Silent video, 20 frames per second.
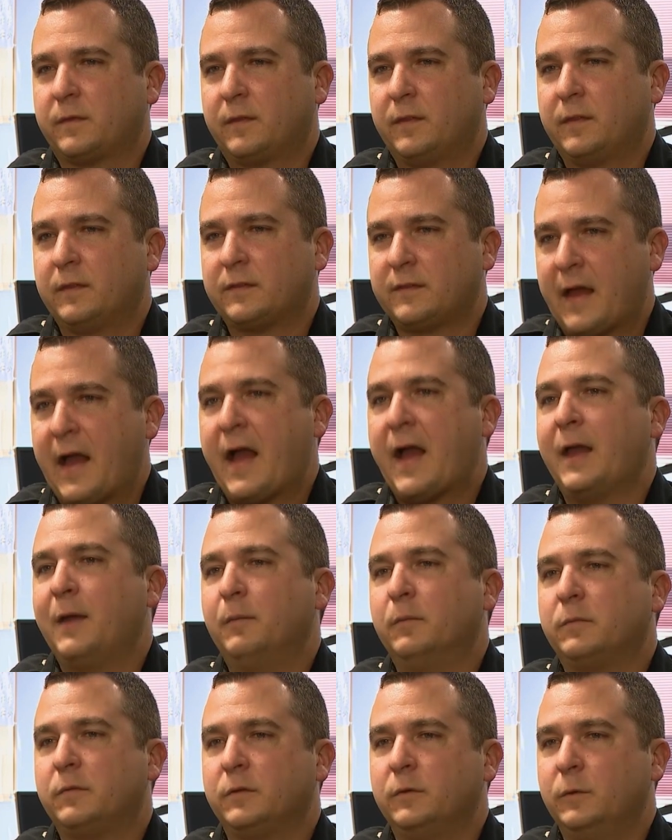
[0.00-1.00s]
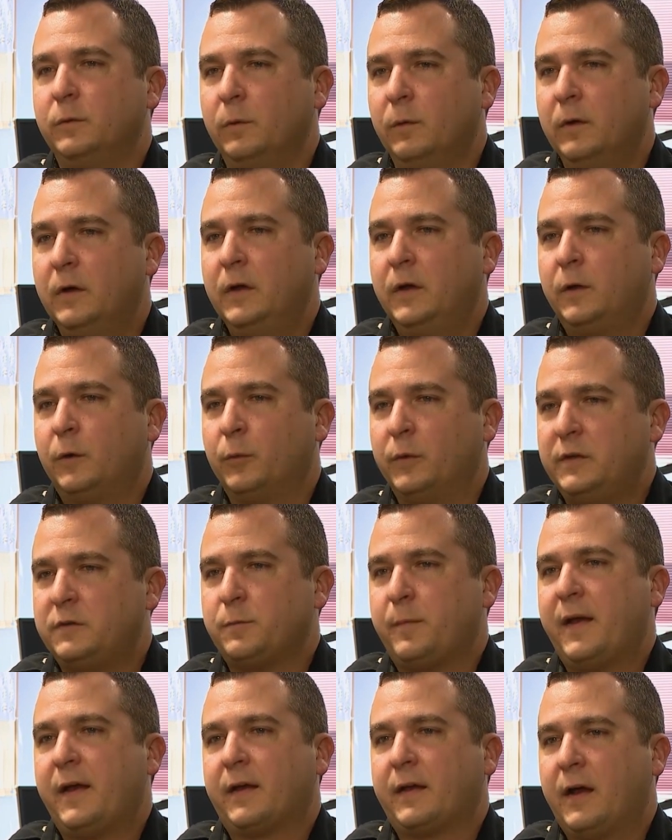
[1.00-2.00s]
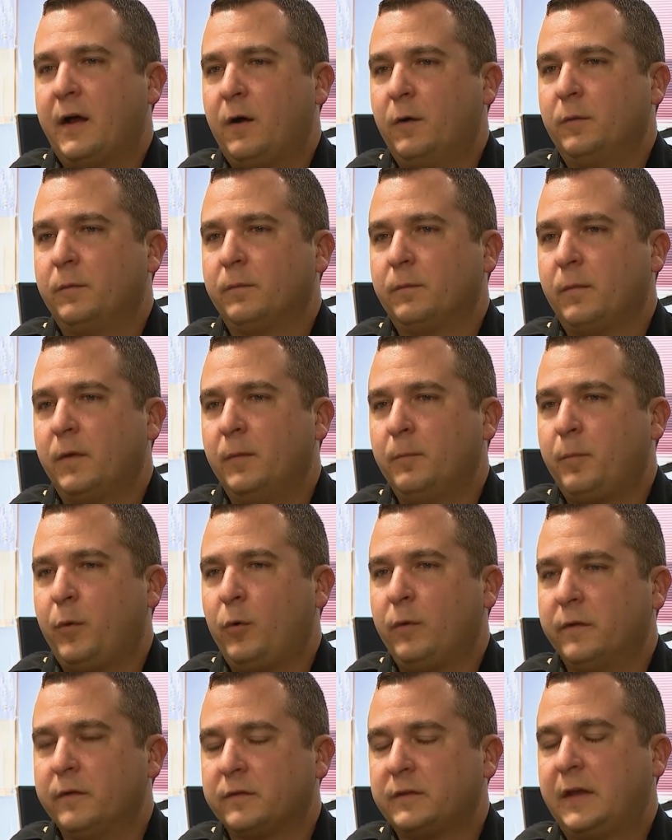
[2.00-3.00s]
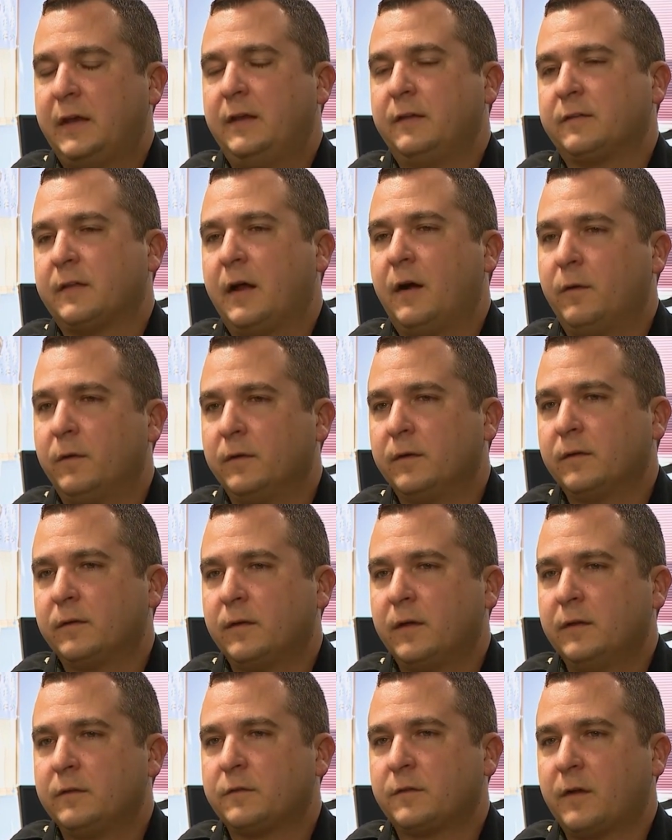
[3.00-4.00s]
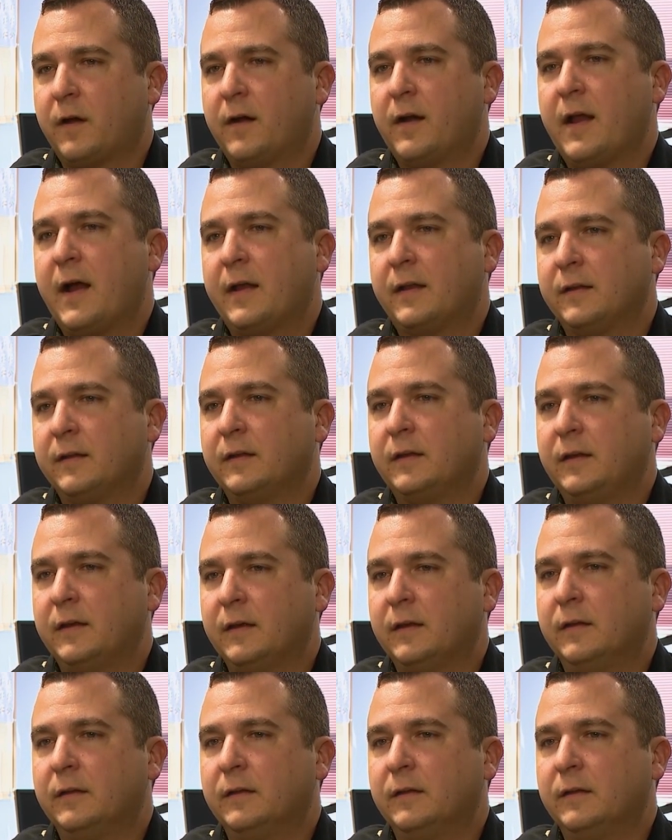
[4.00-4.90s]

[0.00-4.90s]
the time to reach back out and, and pull this case out and, and start on it again.